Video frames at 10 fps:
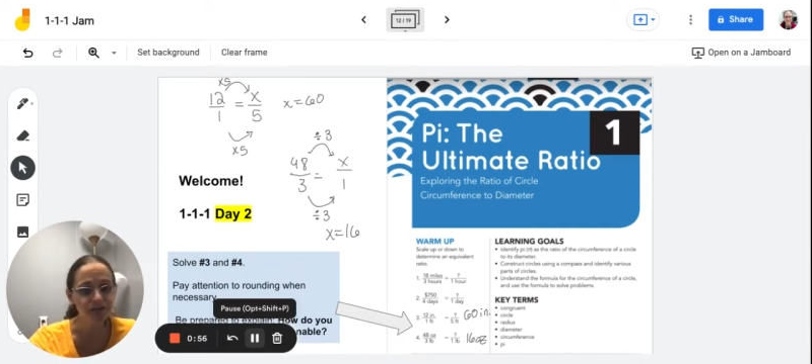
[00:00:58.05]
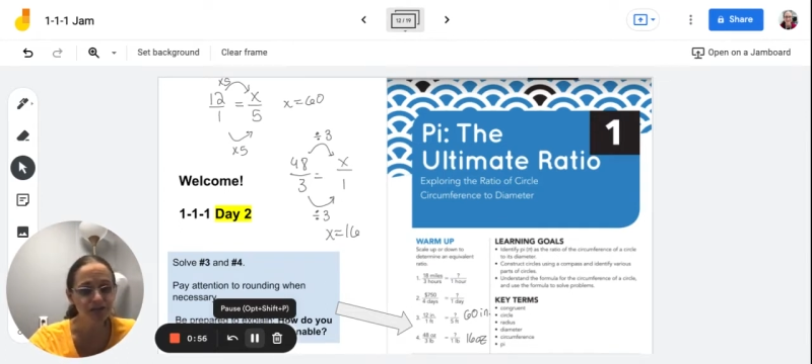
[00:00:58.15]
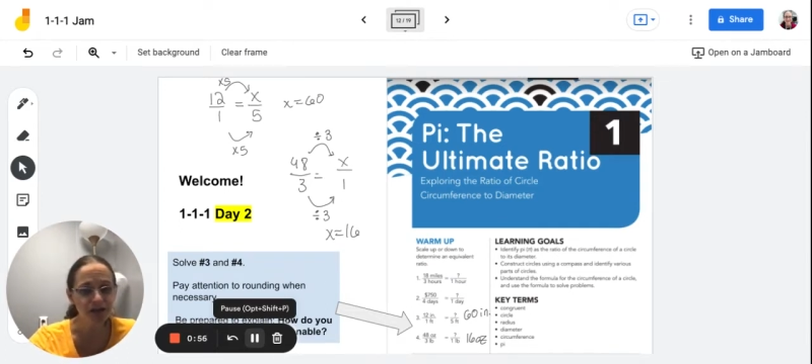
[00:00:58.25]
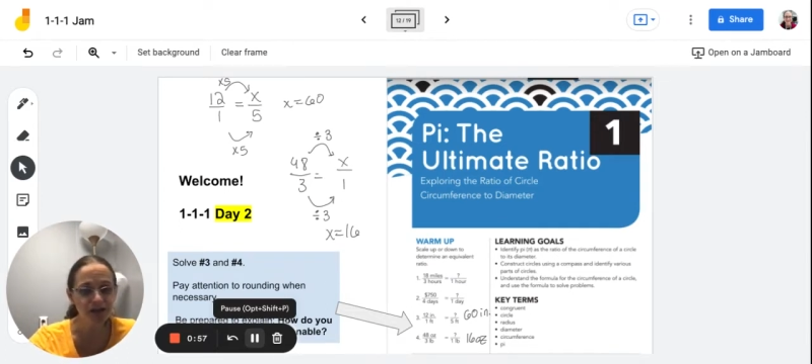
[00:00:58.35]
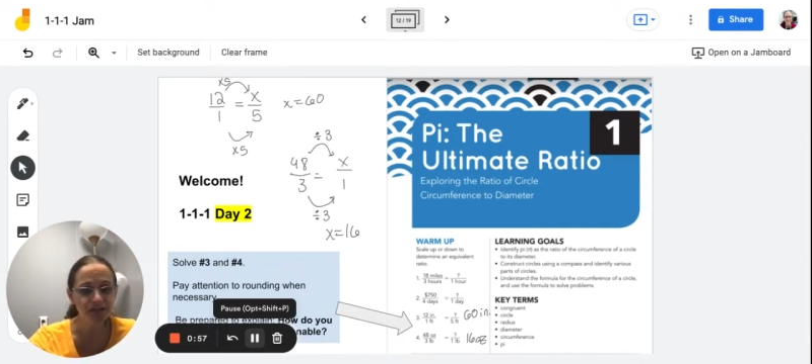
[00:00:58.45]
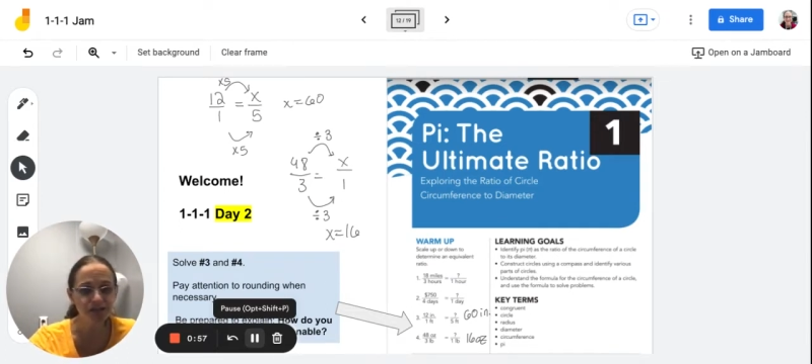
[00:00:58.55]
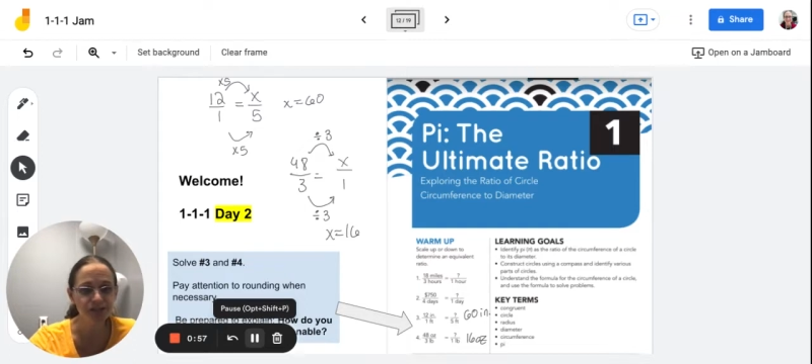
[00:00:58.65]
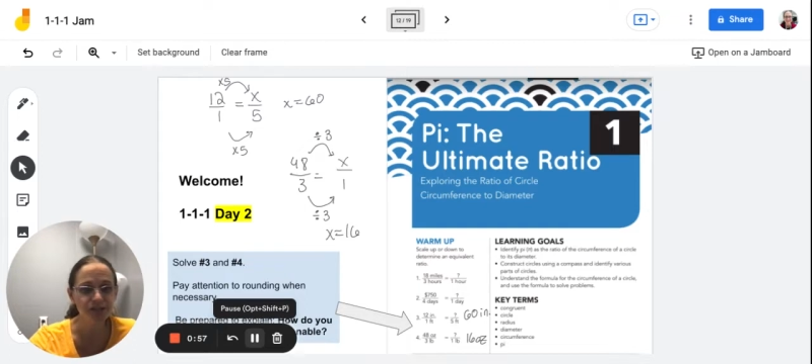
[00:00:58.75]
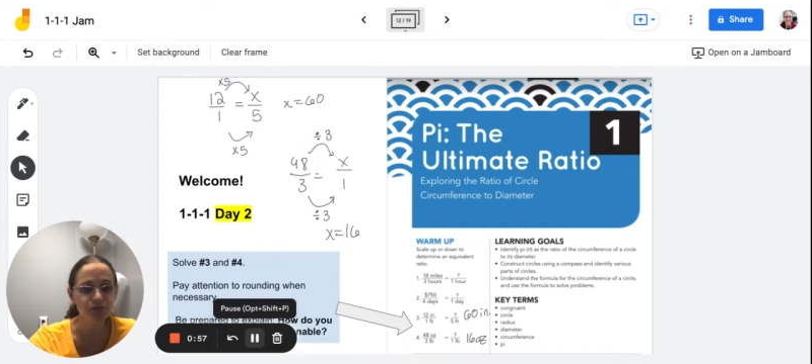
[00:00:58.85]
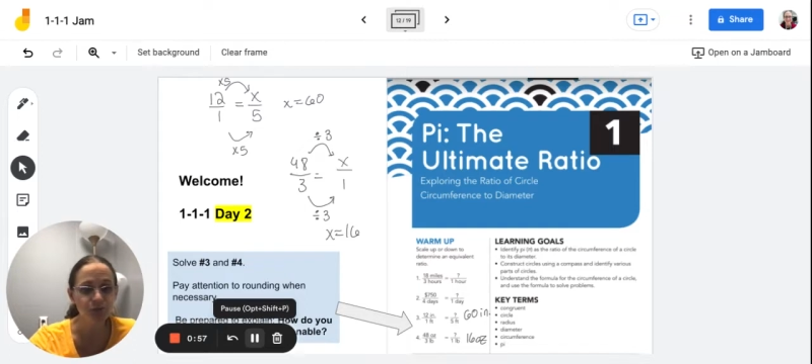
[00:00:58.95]

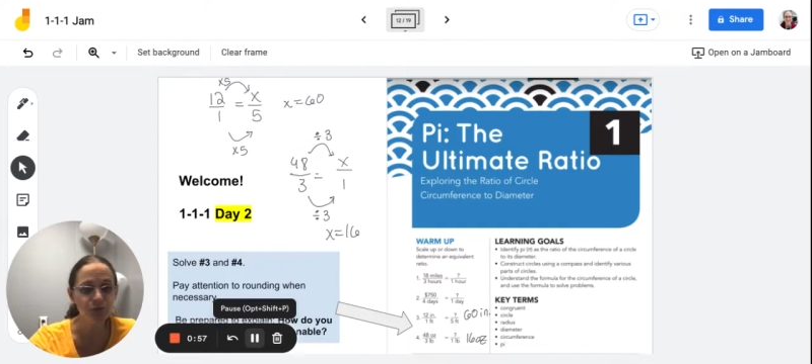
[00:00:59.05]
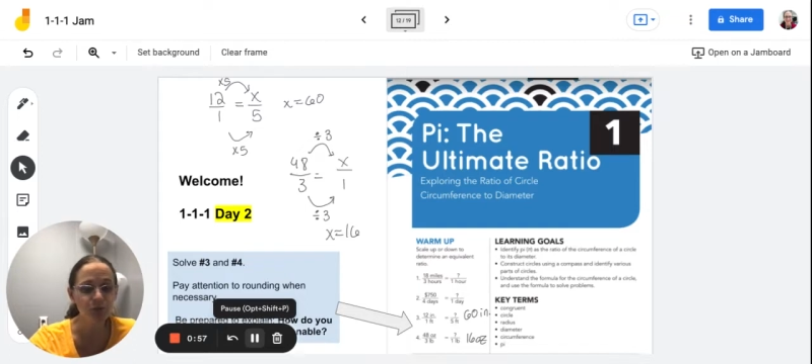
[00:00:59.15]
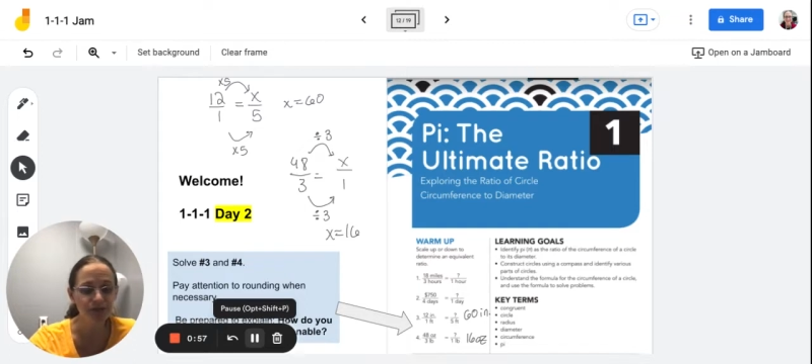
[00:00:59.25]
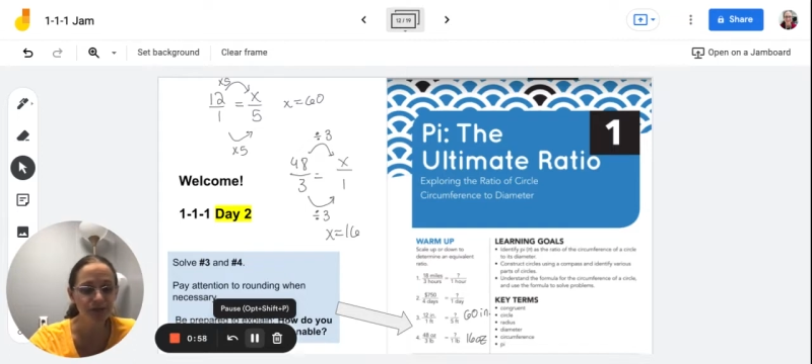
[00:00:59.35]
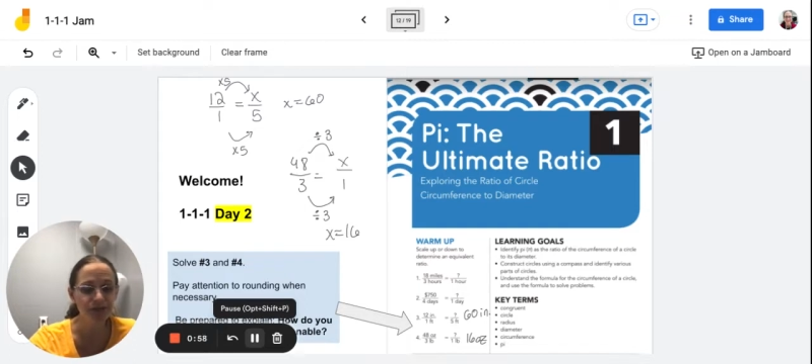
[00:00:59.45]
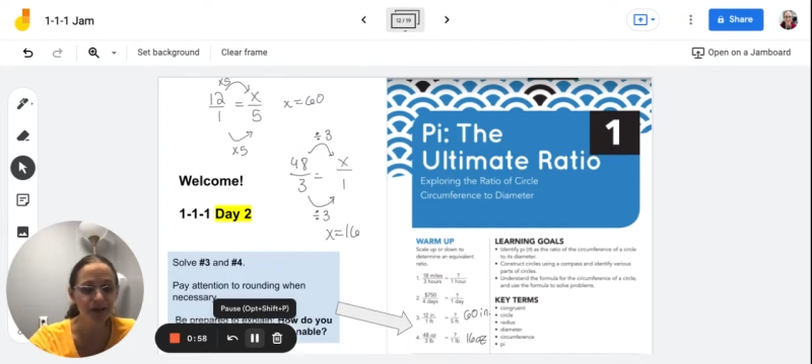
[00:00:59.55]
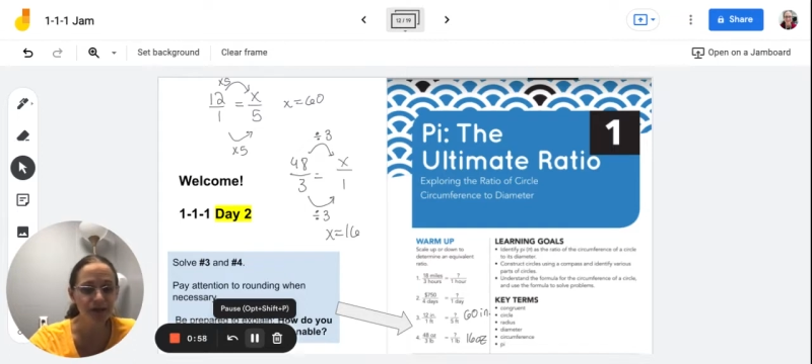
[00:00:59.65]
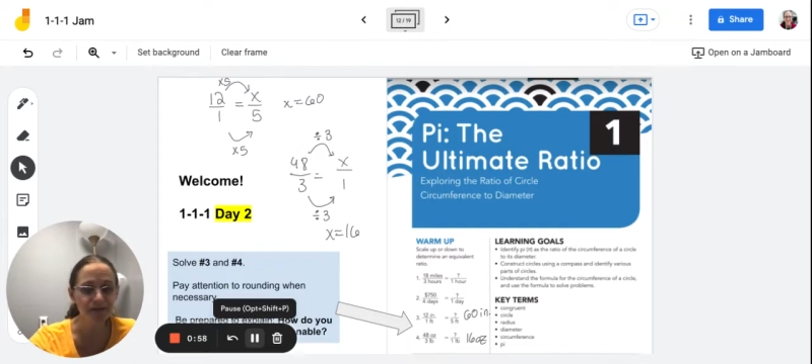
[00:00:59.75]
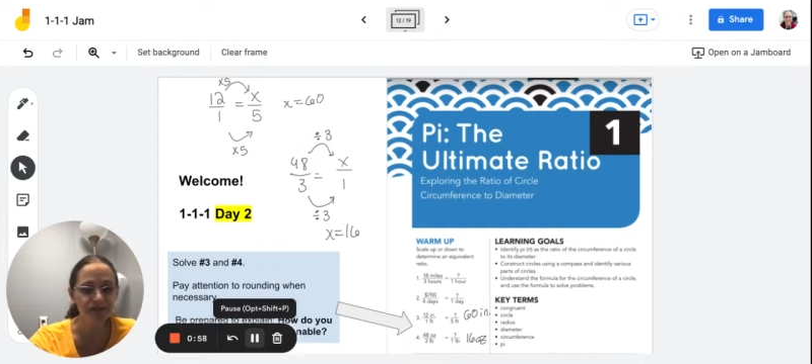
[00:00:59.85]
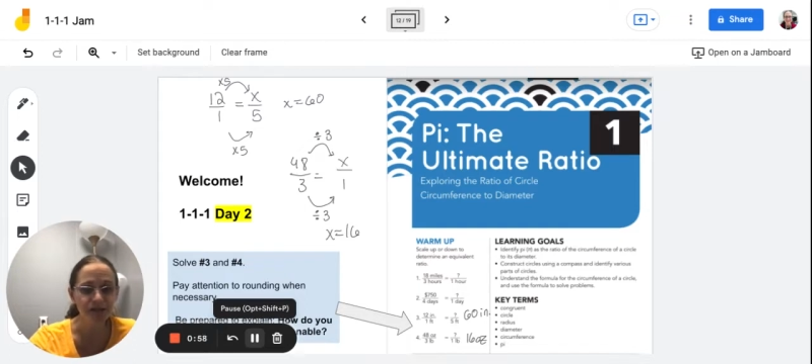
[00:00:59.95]
strategies with the
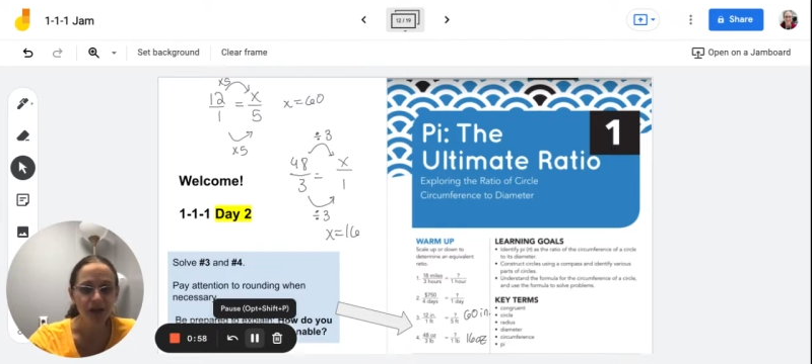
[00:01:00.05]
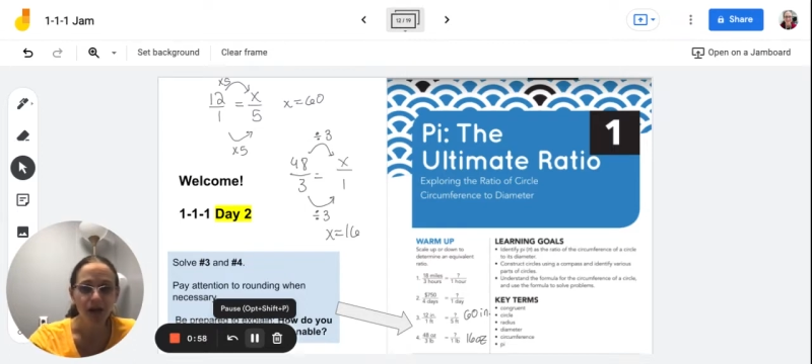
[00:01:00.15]
class